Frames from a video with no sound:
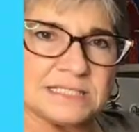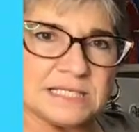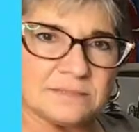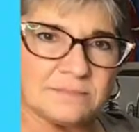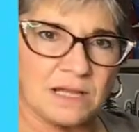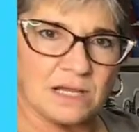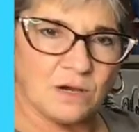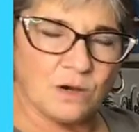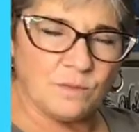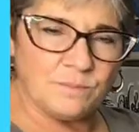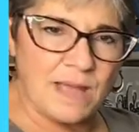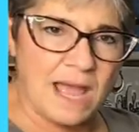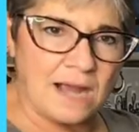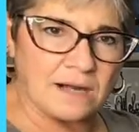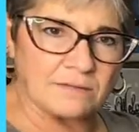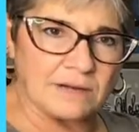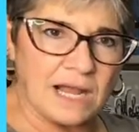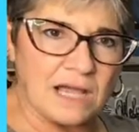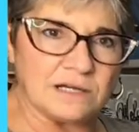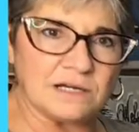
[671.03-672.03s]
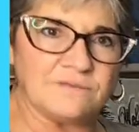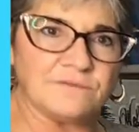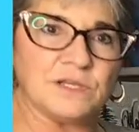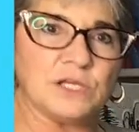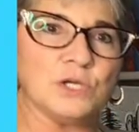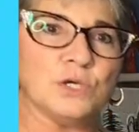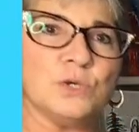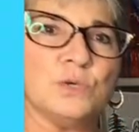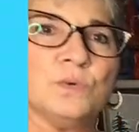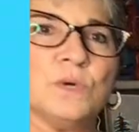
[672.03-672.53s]
did my whole background. If
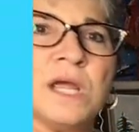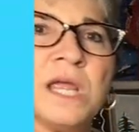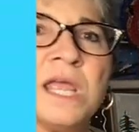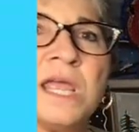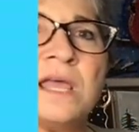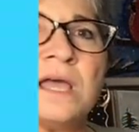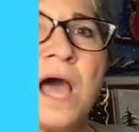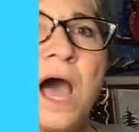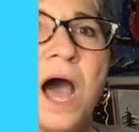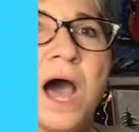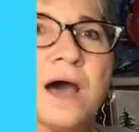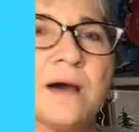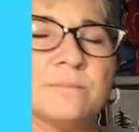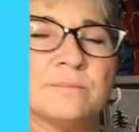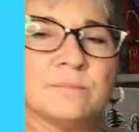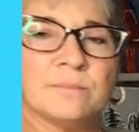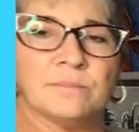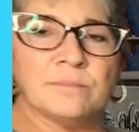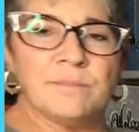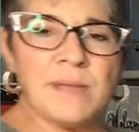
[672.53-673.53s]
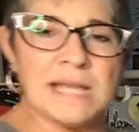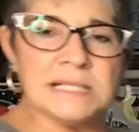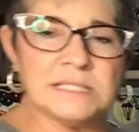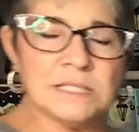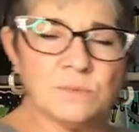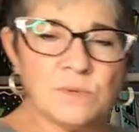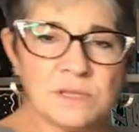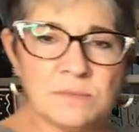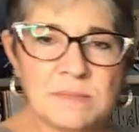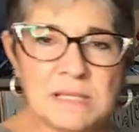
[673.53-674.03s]
you
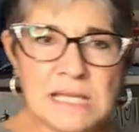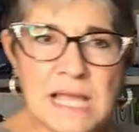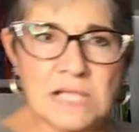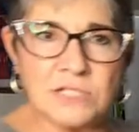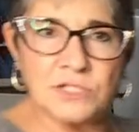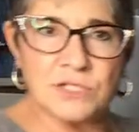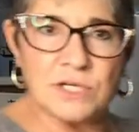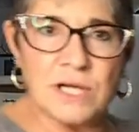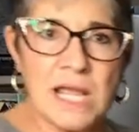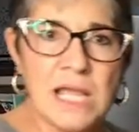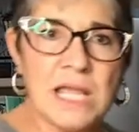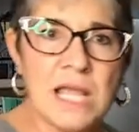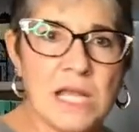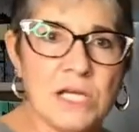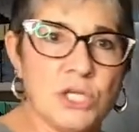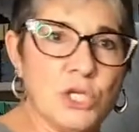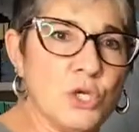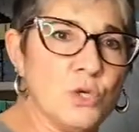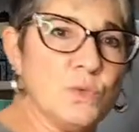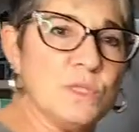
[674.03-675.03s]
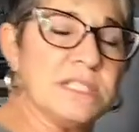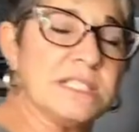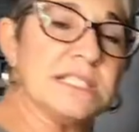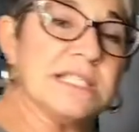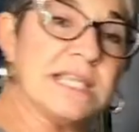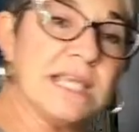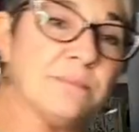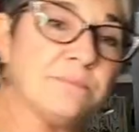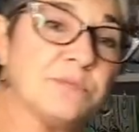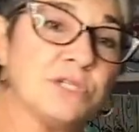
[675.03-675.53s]
painted with me yesterday and you
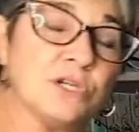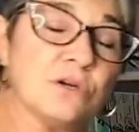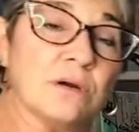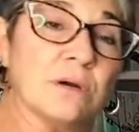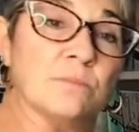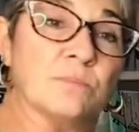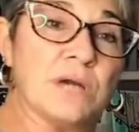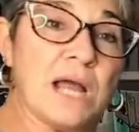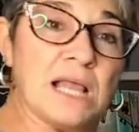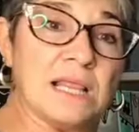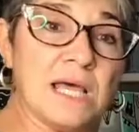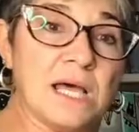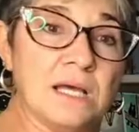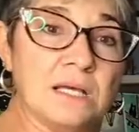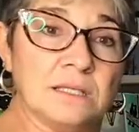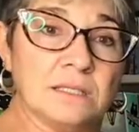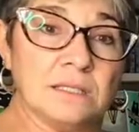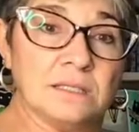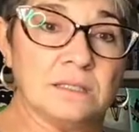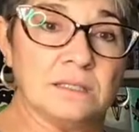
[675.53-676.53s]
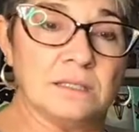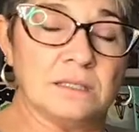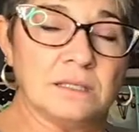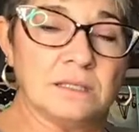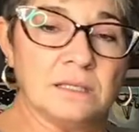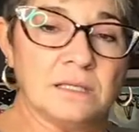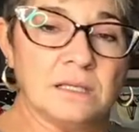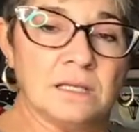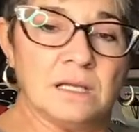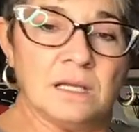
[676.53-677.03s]
skipped your umbrella,
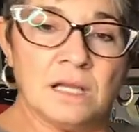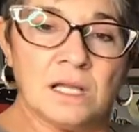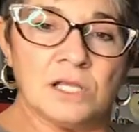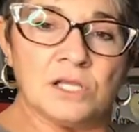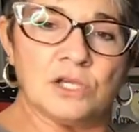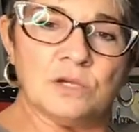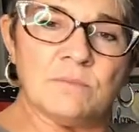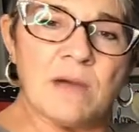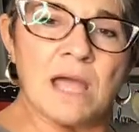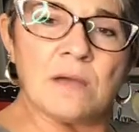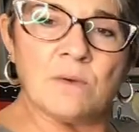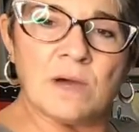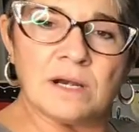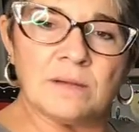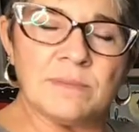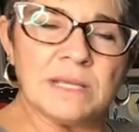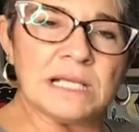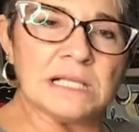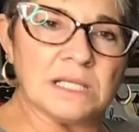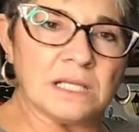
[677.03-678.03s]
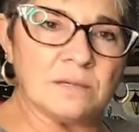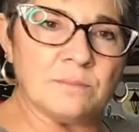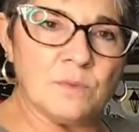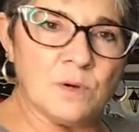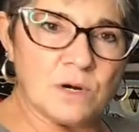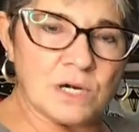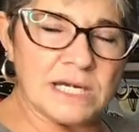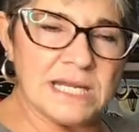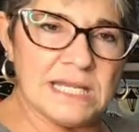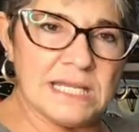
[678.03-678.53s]
you might want to be a little
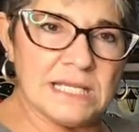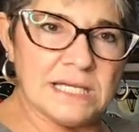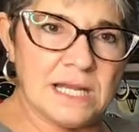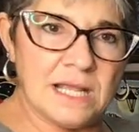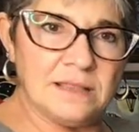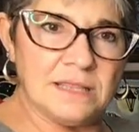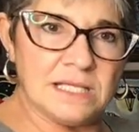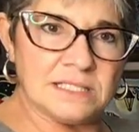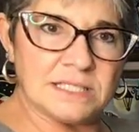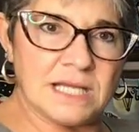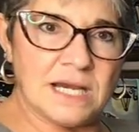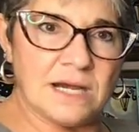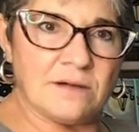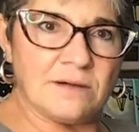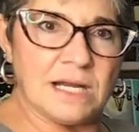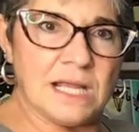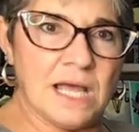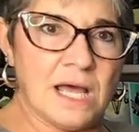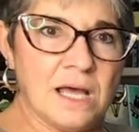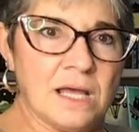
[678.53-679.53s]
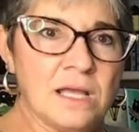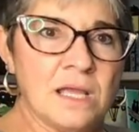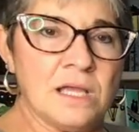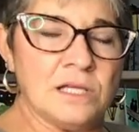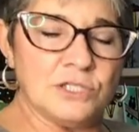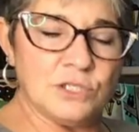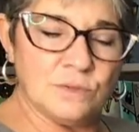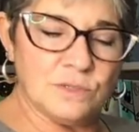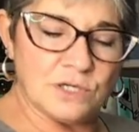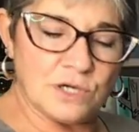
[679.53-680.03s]
more neat in this area
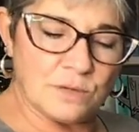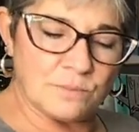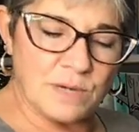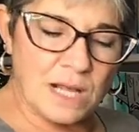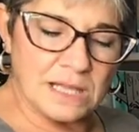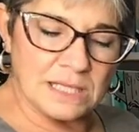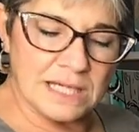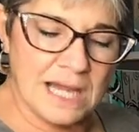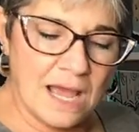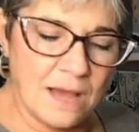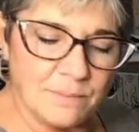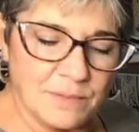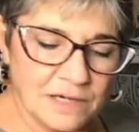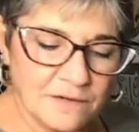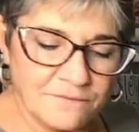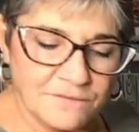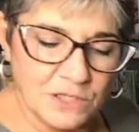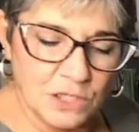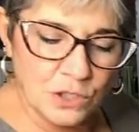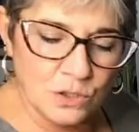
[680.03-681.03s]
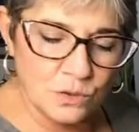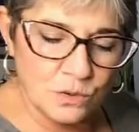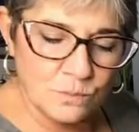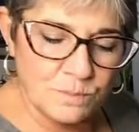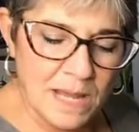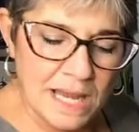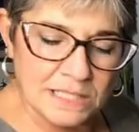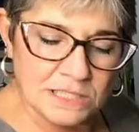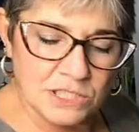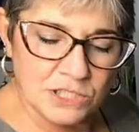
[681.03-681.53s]
doing your umbrella now. But if you
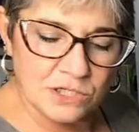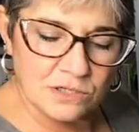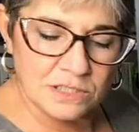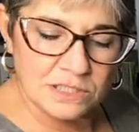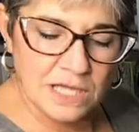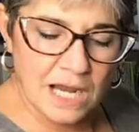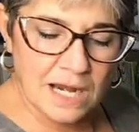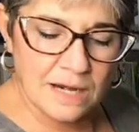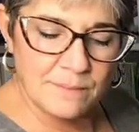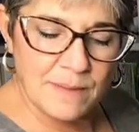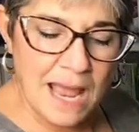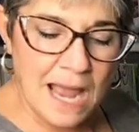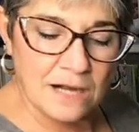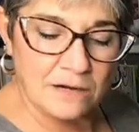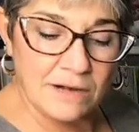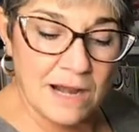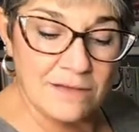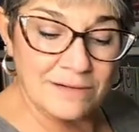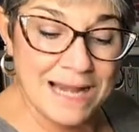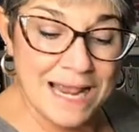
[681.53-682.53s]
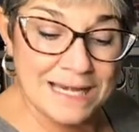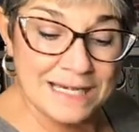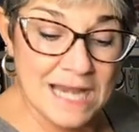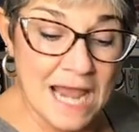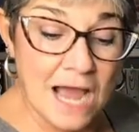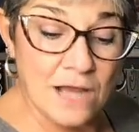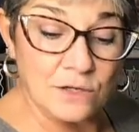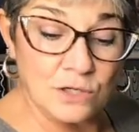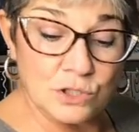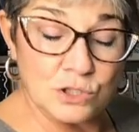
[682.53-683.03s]
painted your entire background and
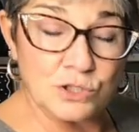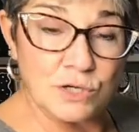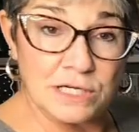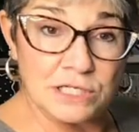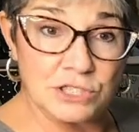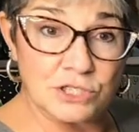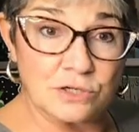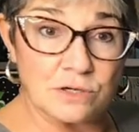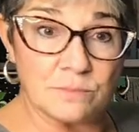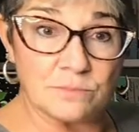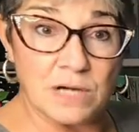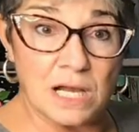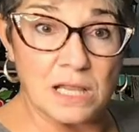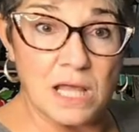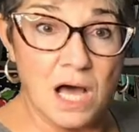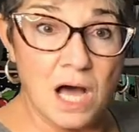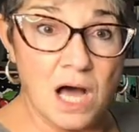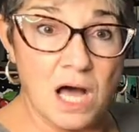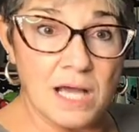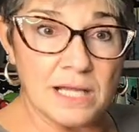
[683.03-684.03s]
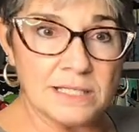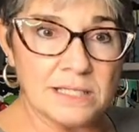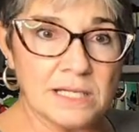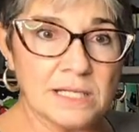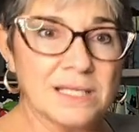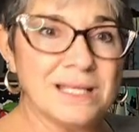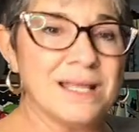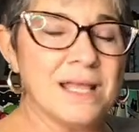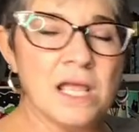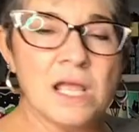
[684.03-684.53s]
now you traced your umbrella on,
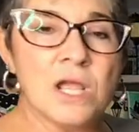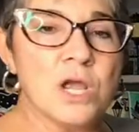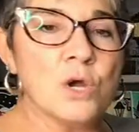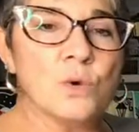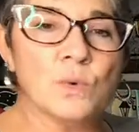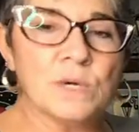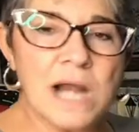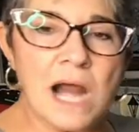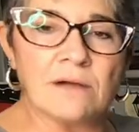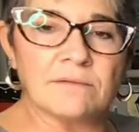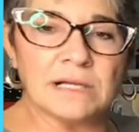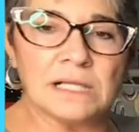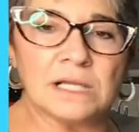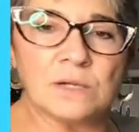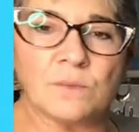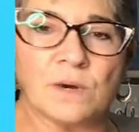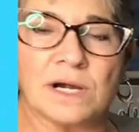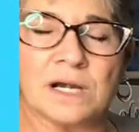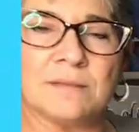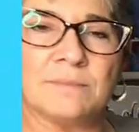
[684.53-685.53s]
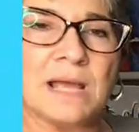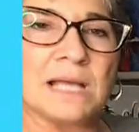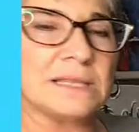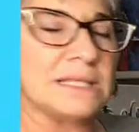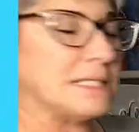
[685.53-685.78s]
we're not really worrying about